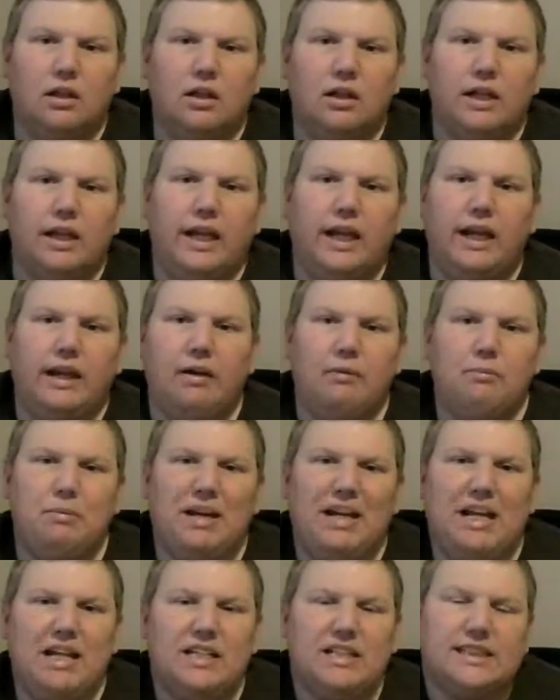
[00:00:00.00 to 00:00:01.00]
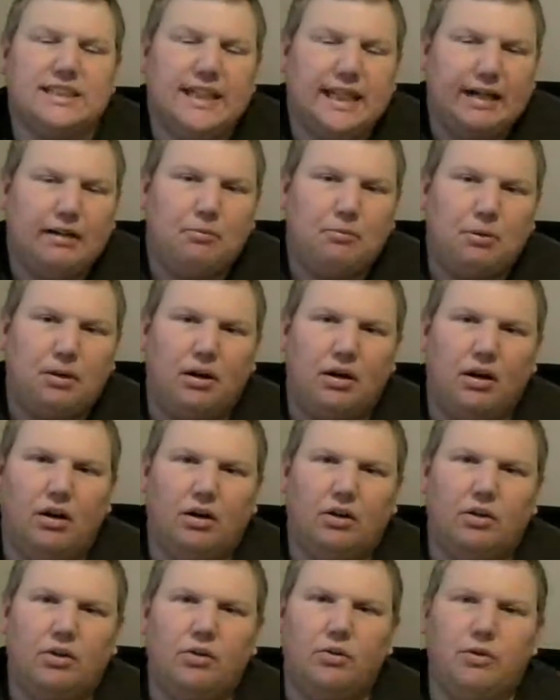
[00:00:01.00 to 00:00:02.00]
he beat CM
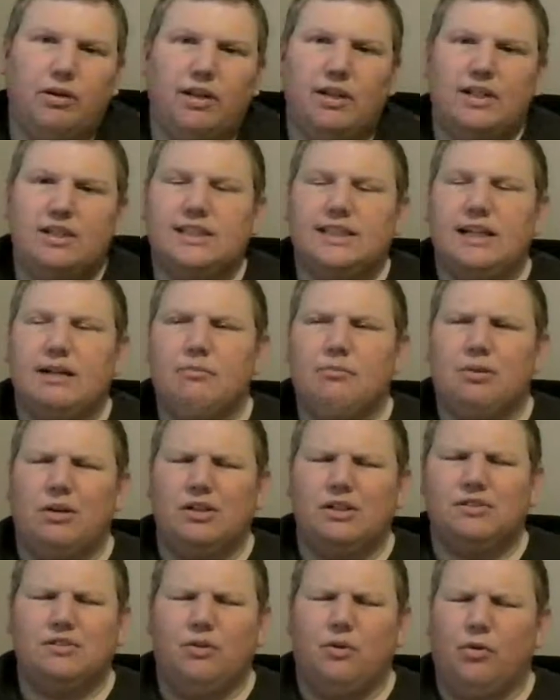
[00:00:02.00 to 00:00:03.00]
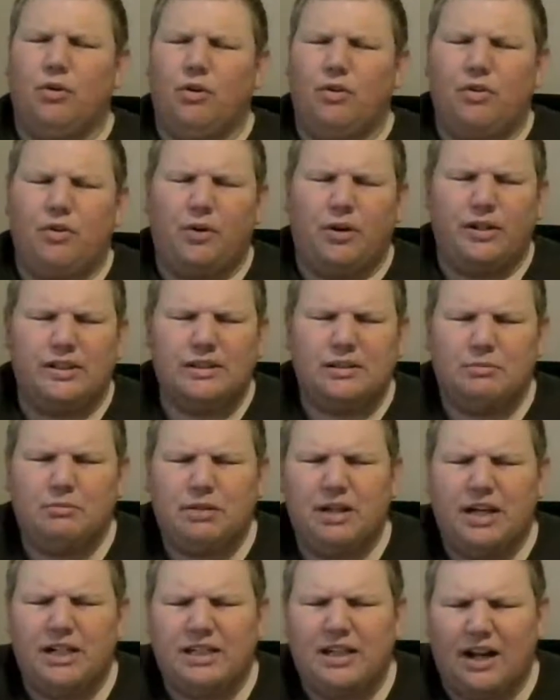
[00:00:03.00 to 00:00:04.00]
Punk, who ended CM Punk's
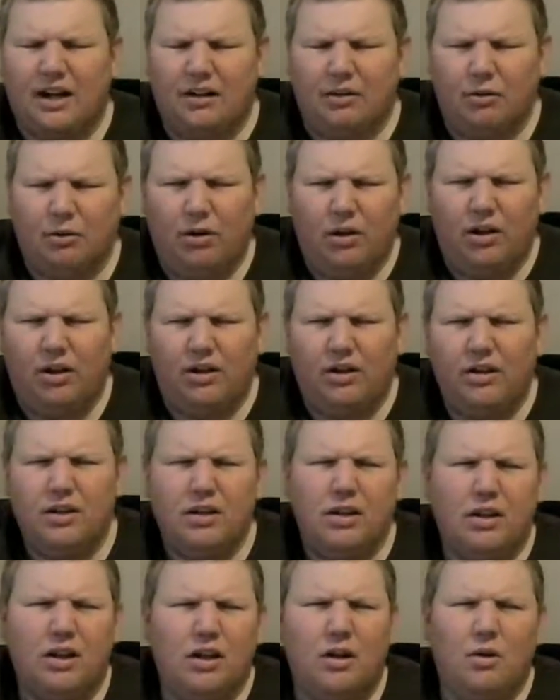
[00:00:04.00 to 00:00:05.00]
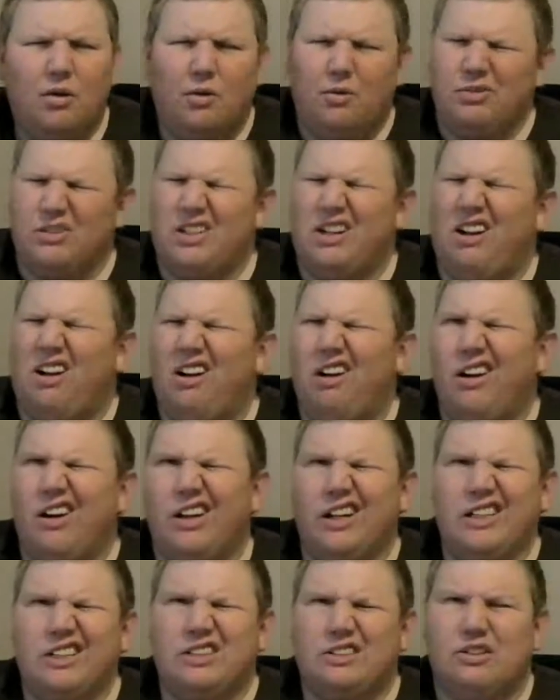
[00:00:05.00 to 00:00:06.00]
430-some-day title run. What was it,
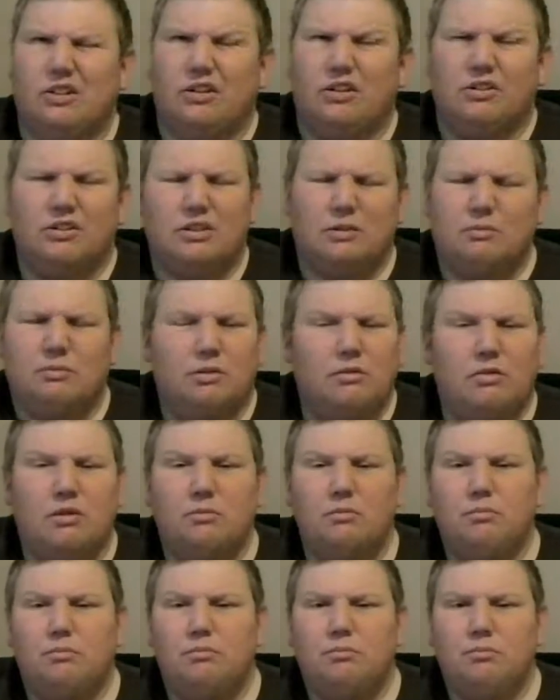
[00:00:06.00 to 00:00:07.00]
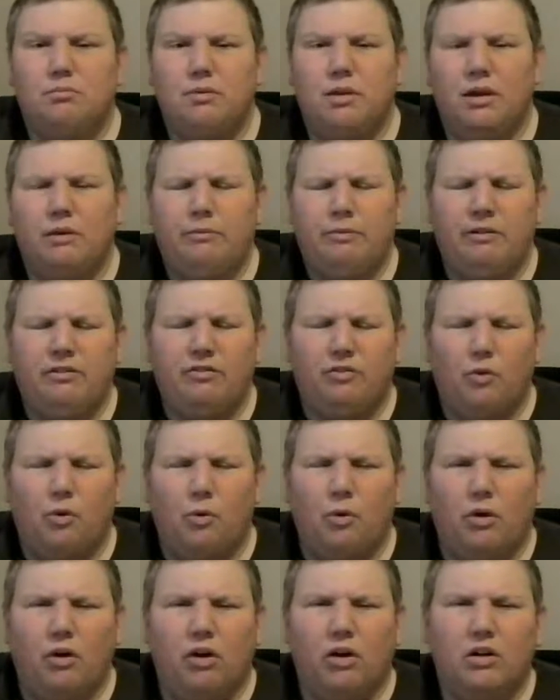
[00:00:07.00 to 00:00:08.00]
August or something
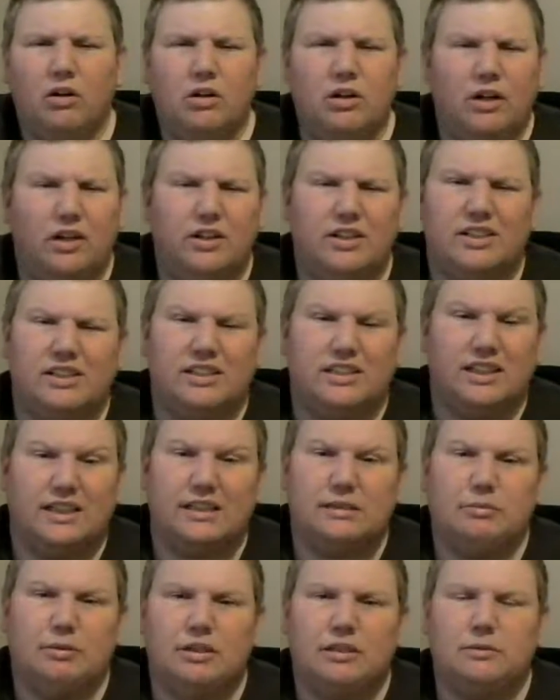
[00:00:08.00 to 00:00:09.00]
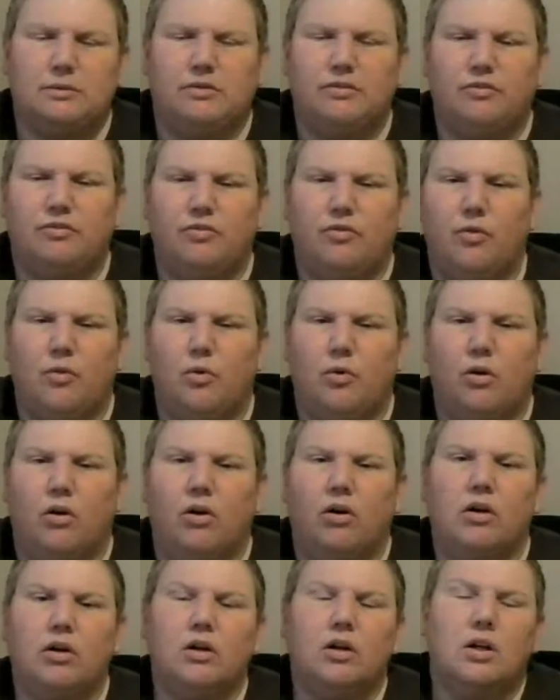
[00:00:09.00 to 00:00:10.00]
before? A good 6 months
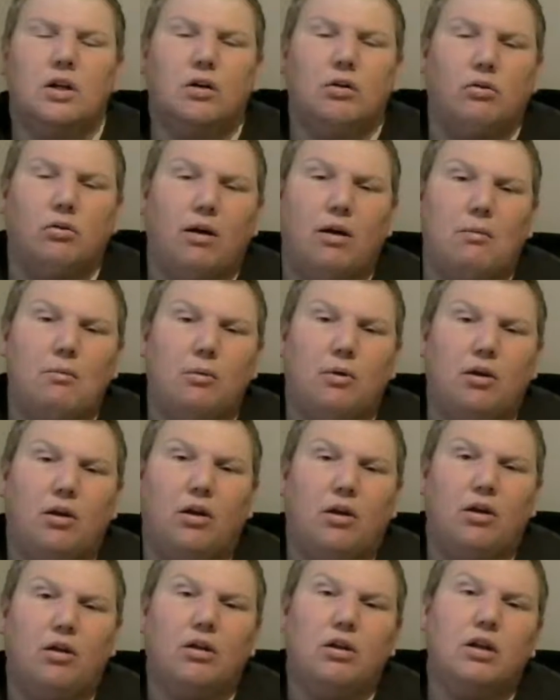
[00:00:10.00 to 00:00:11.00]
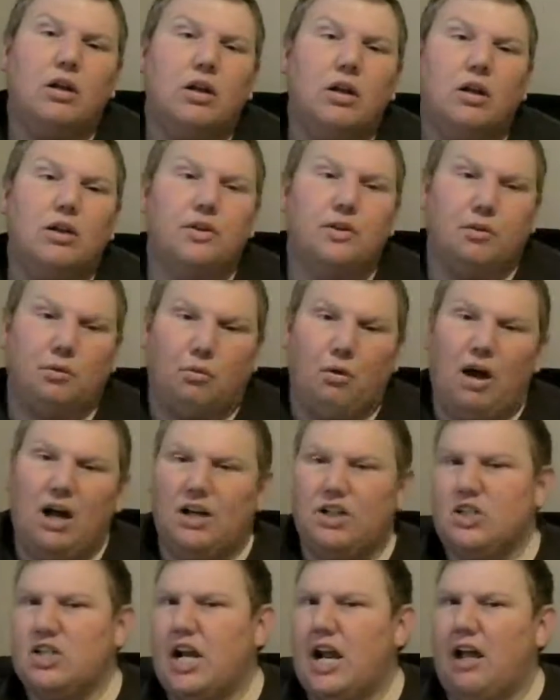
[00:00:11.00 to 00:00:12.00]
before Rumble, The
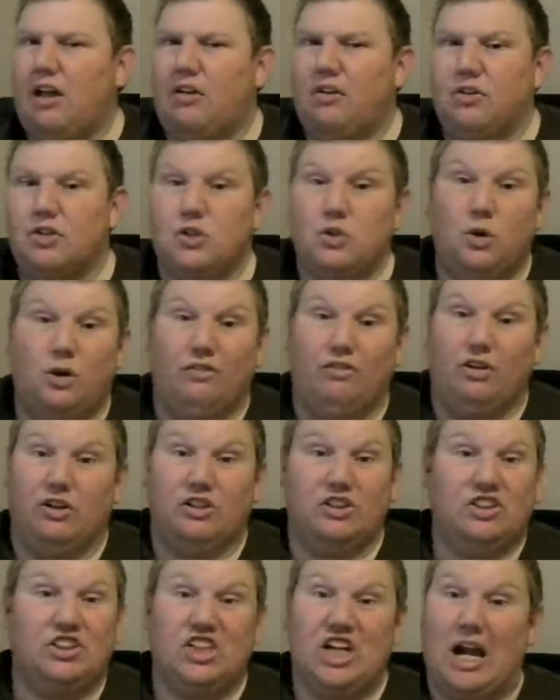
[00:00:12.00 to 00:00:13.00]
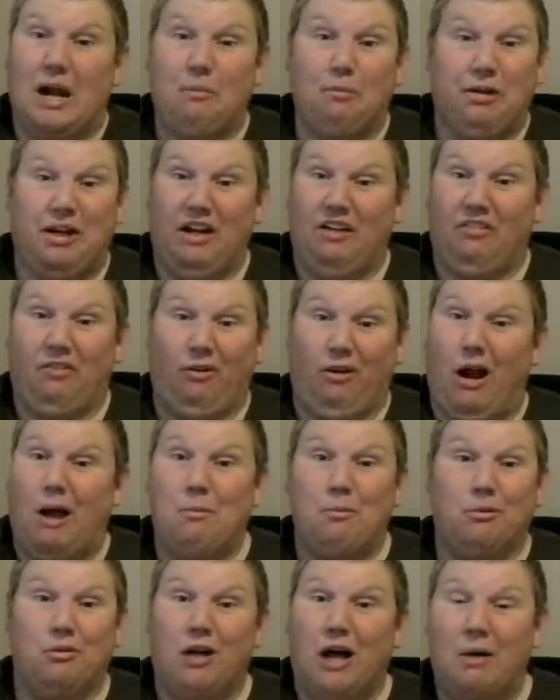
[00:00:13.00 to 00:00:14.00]
Rock challenge. Whoever is champion at the
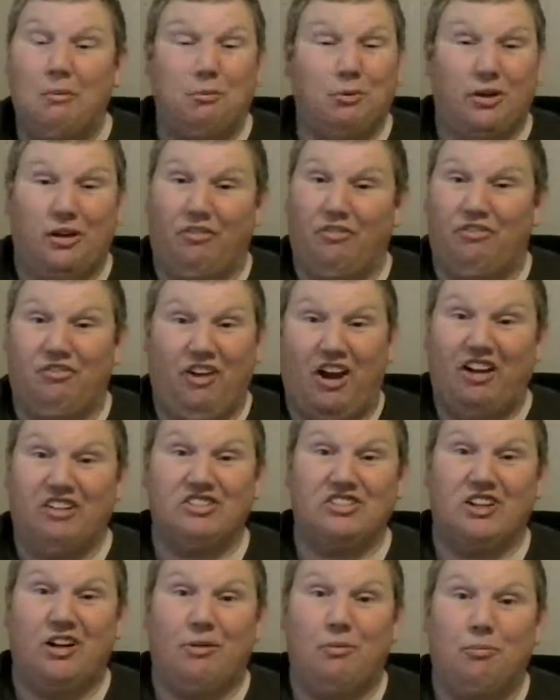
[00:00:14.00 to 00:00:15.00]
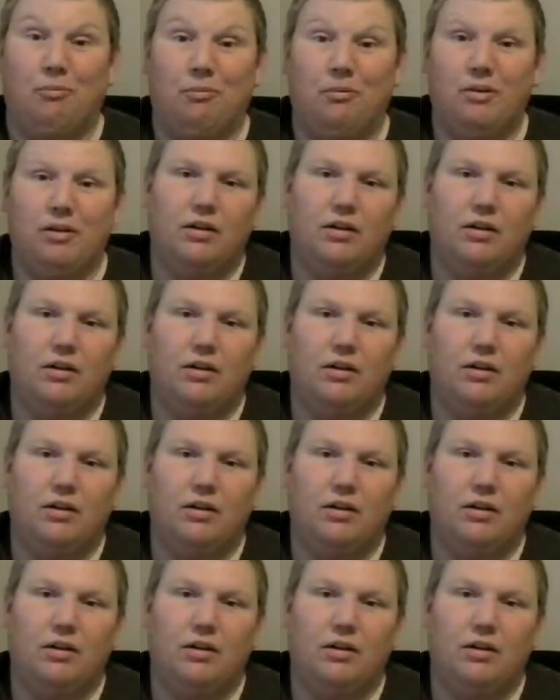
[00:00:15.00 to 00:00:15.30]
Rumble, I'm going to face them.